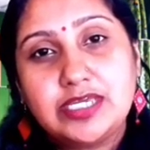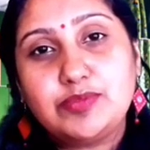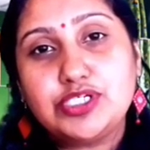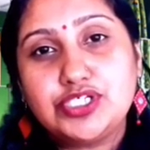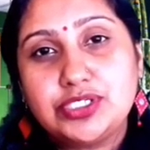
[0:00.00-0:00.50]

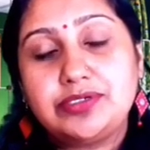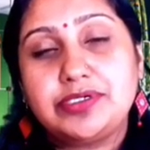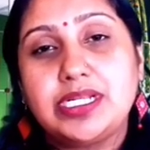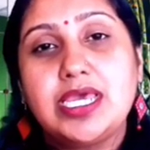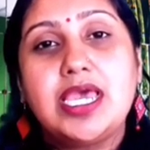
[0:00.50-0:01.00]
abled
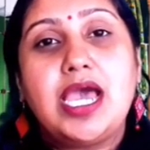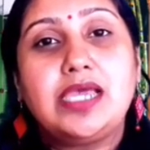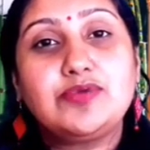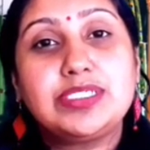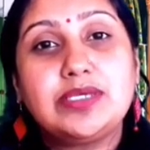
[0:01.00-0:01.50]
children,
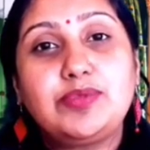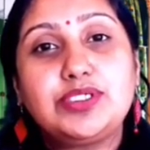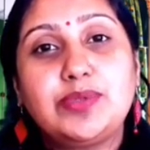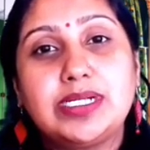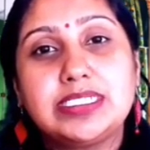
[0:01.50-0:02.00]
I was
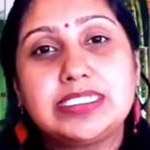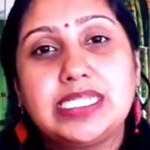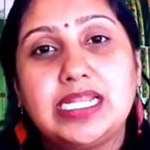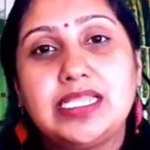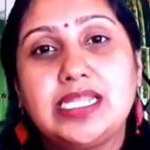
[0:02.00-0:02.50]
able to
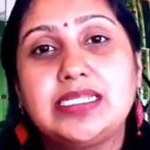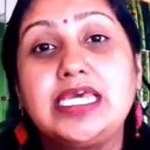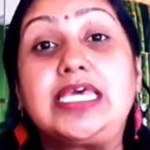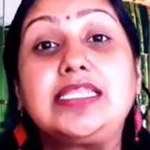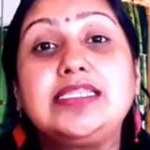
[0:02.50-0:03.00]
understand that
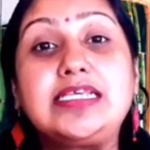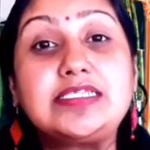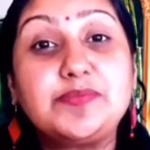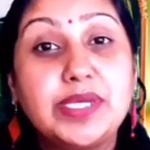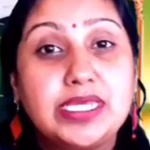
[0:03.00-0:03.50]

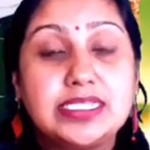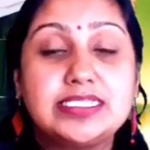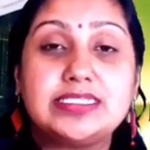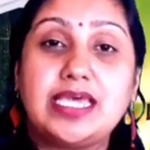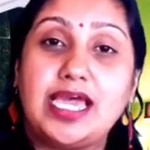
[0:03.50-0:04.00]
these
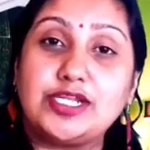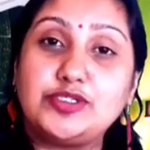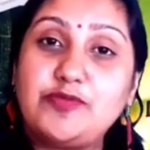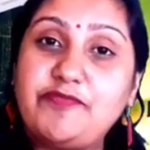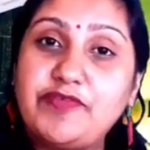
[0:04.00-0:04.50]
parents
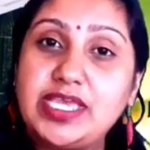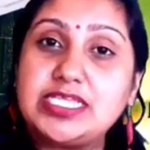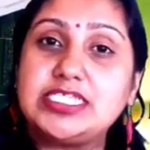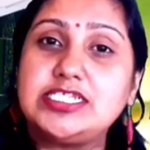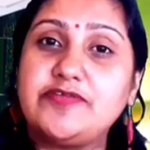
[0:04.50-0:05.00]
had to
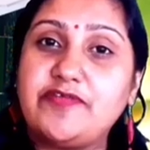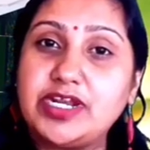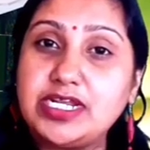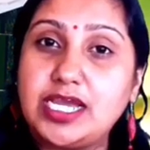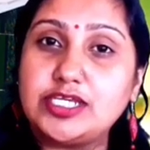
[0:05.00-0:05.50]
face
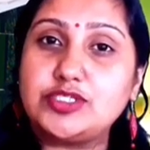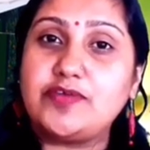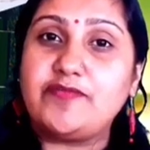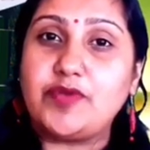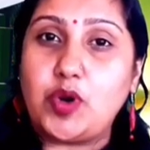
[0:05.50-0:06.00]
different kinds
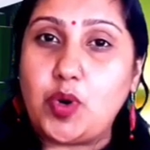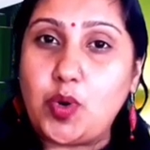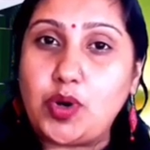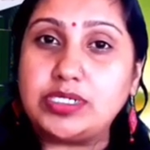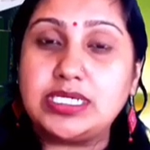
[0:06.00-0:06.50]
of
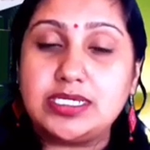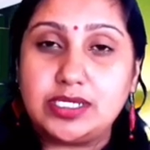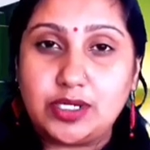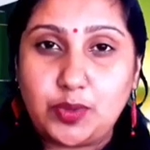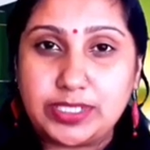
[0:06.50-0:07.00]
odd
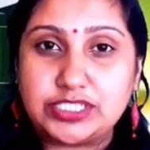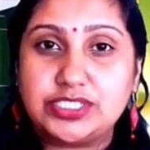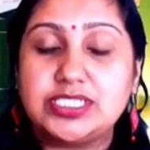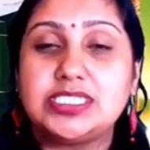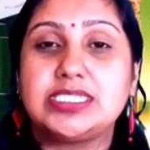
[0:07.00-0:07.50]

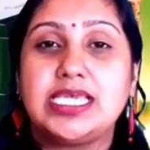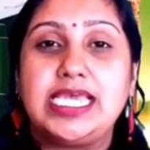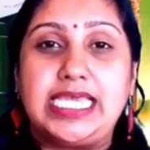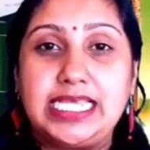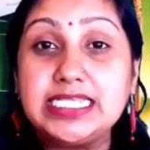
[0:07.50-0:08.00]
questions,
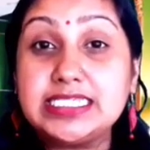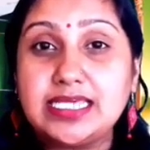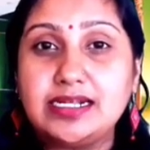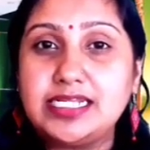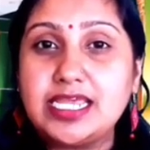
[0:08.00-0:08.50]

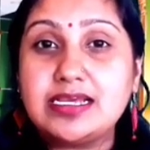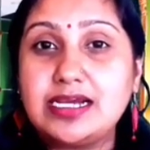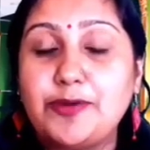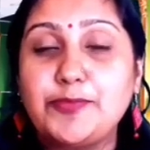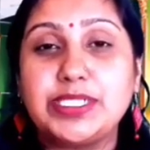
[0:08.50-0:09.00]
insulting
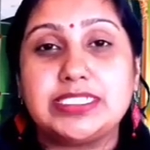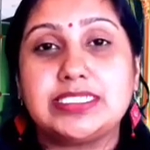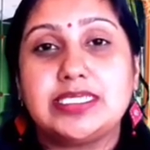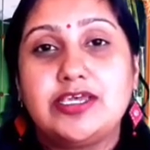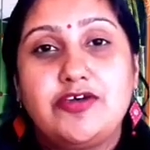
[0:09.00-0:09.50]

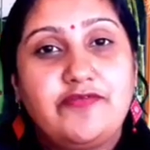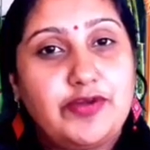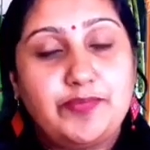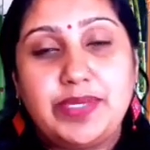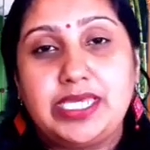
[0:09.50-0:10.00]
comments
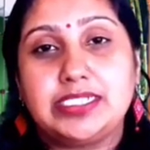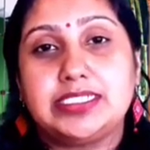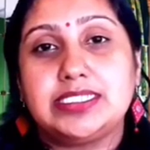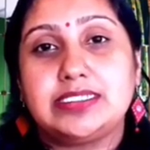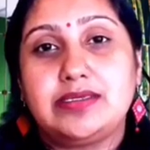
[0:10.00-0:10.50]
from
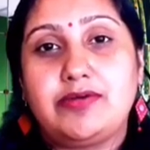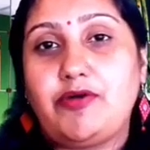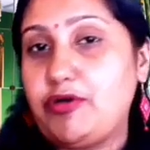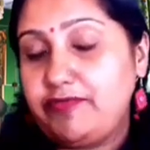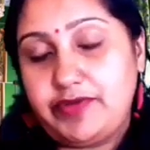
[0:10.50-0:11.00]
parents
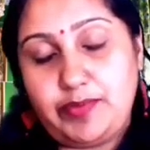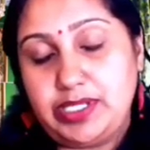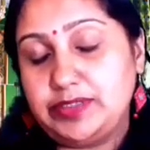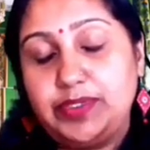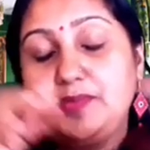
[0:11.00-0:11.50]
or from
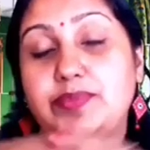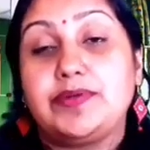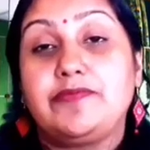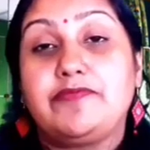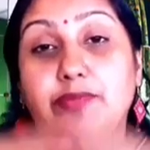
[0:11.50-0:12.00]
other
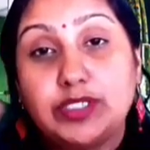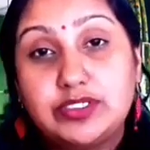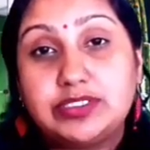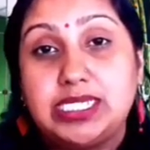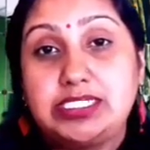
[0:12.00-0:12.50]
people, from the
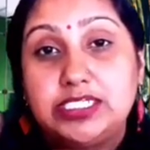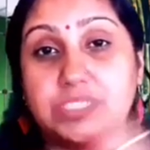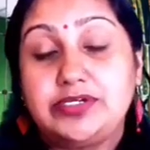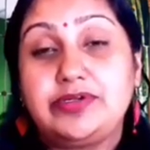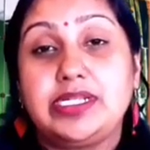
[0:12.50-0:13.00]
society
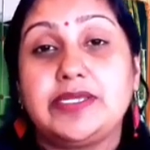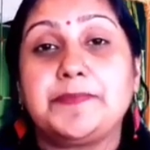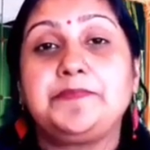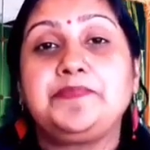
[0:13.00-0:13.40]
generally.